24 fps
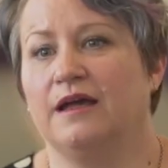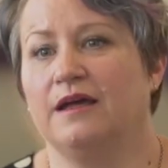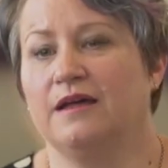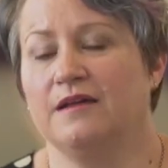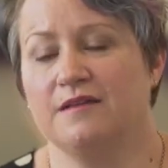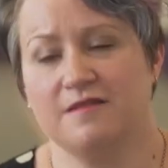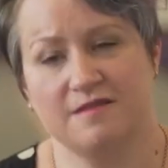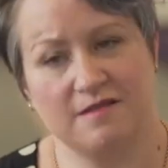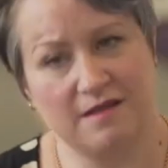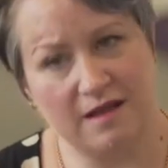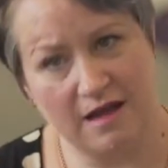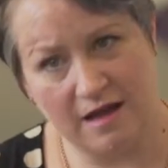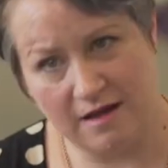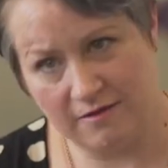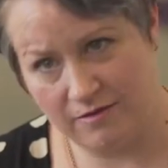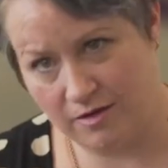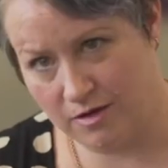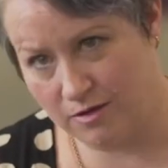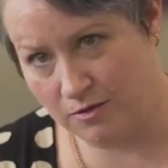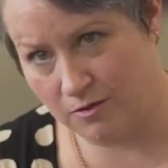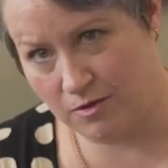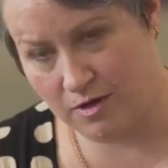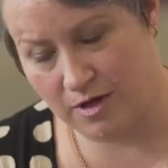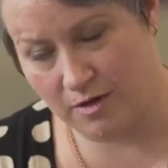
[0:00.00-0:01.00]
is to have a
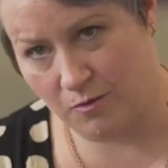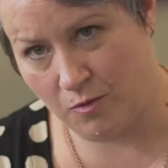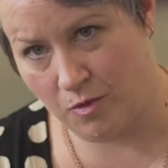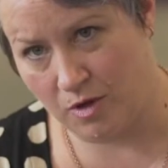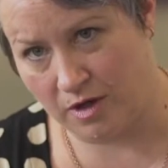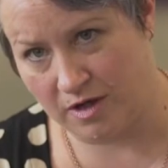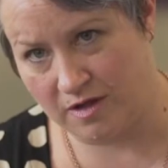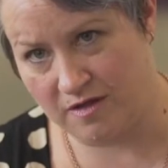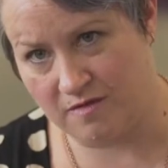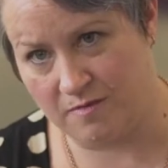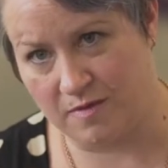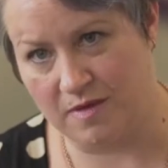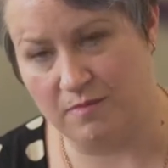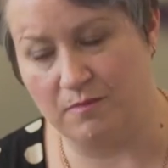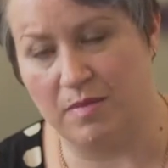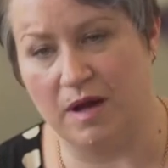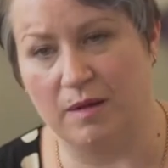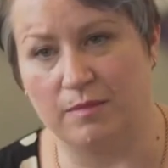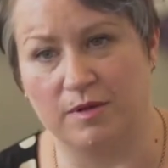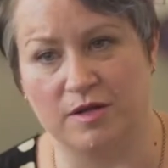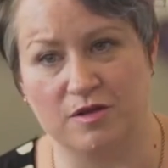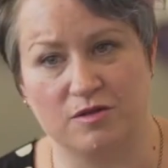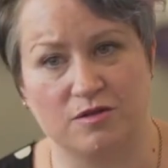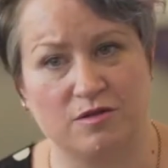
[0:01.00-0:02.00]
look at what has been
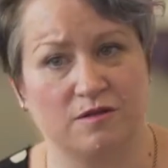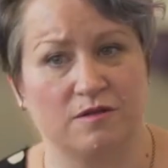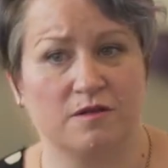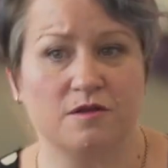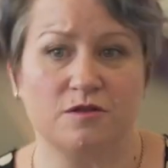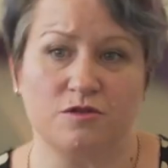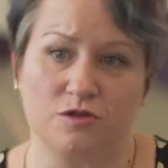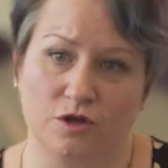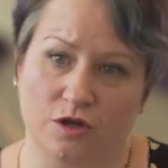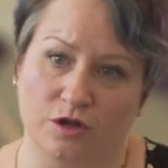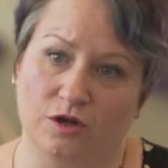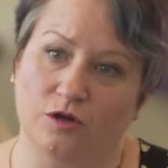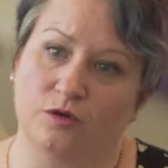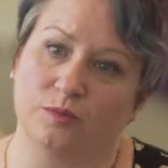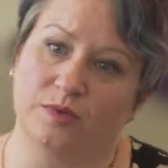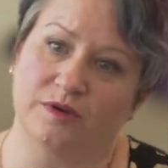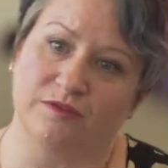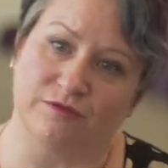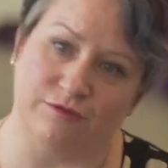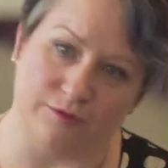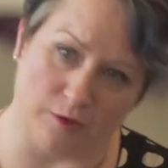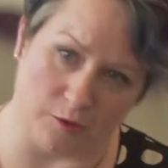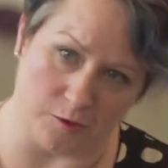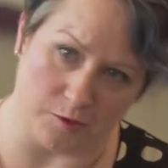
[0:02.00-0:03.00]
published in the journal
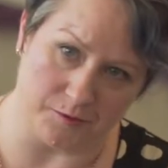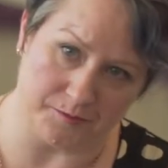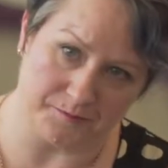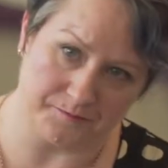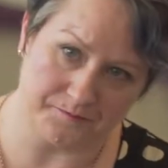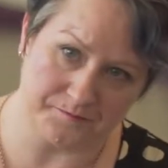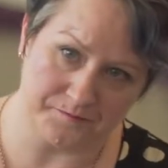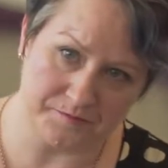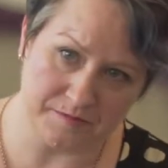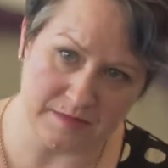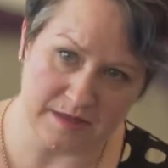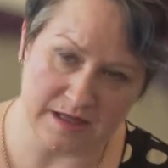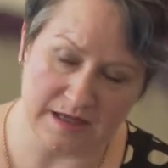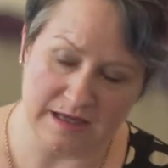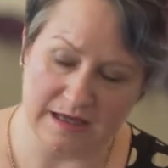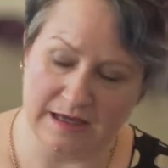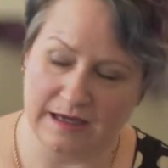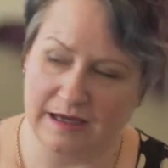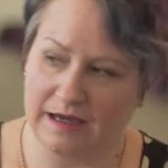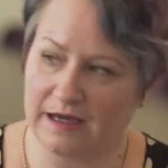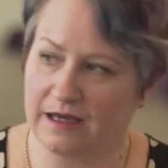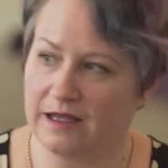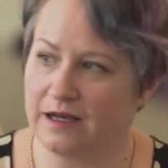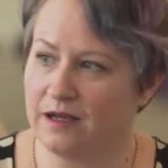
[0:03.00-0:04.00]
before.
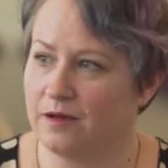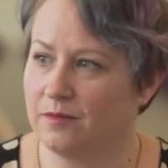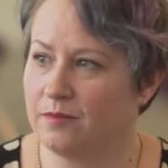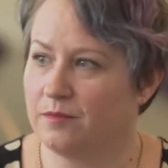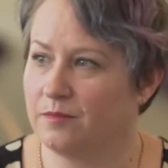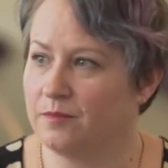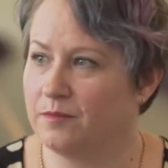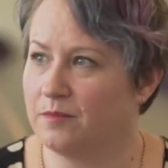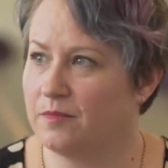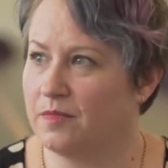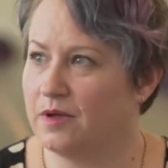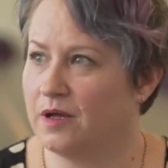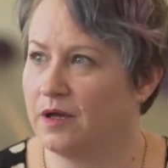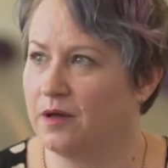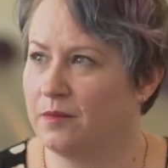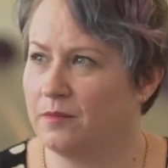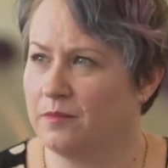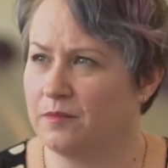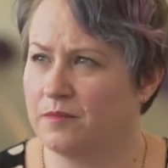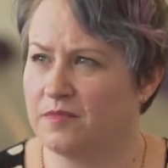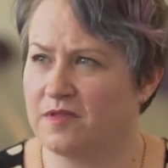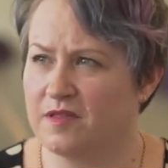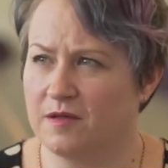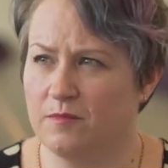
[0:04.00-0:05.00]
And
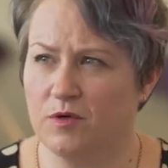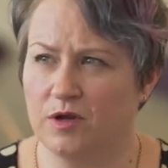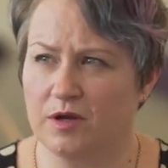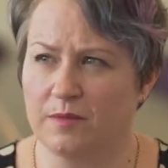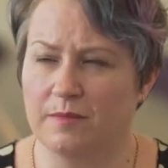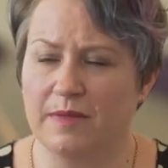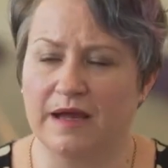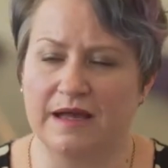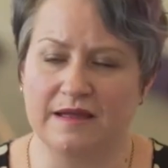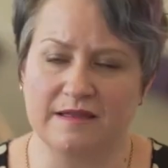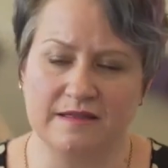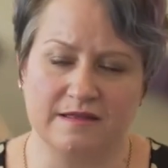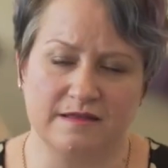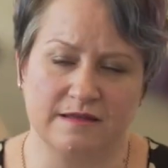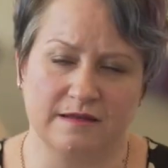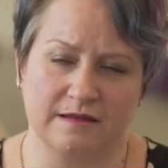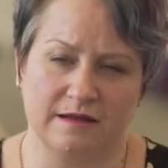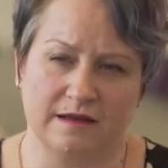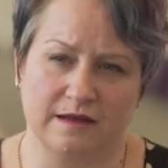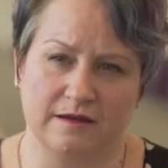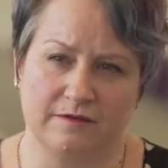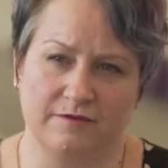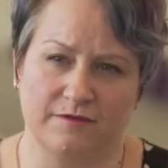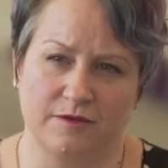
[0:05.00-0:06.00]
I'm somewhat amazed at
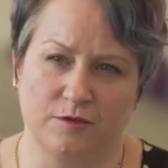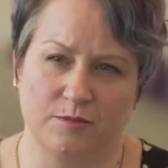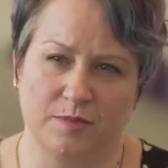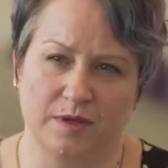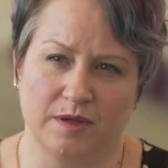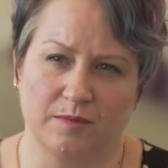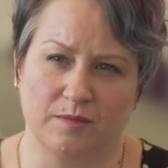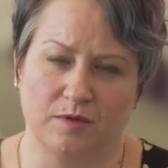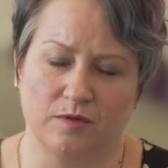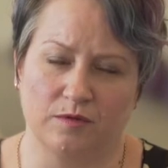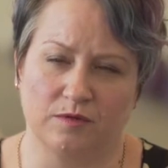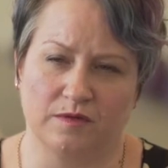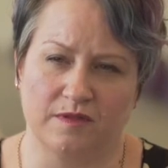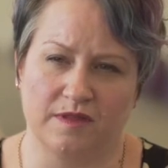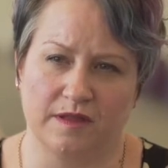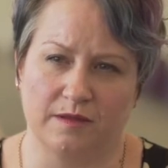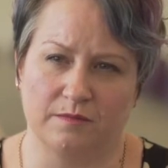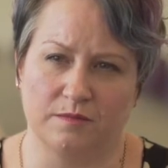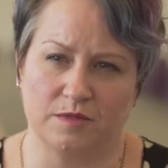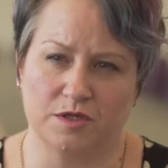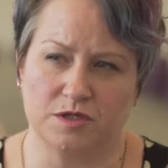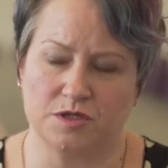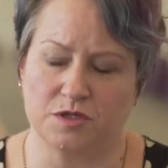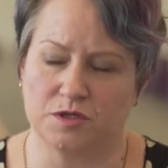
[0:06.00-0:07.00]
how few people
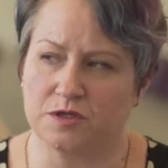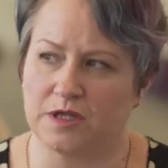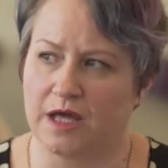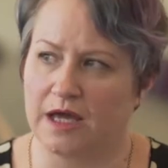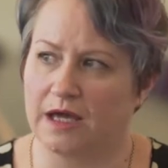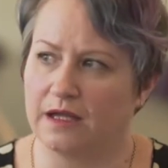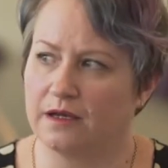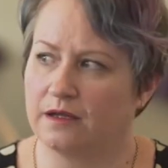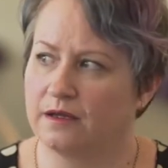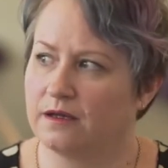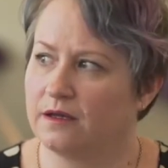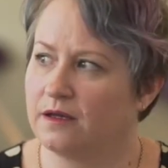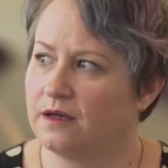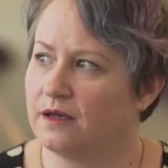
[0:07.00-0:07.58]
seem to do that.